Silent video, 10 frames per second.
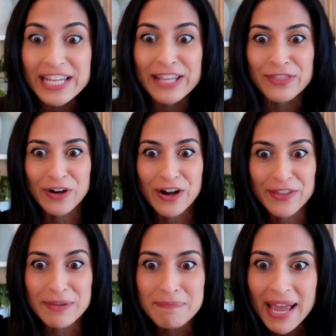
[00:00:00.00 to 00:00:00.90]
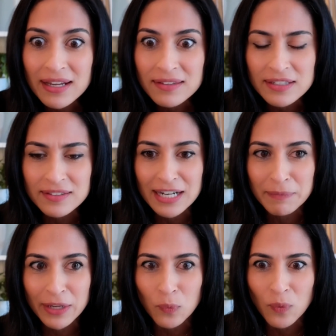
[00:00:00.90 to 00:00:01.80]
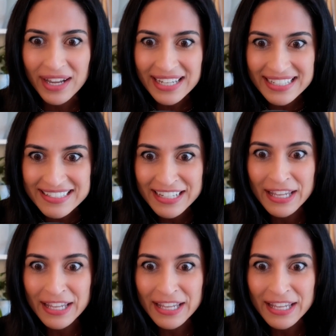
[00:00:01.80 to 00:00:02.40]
They're on the magazines. And I'm like, what?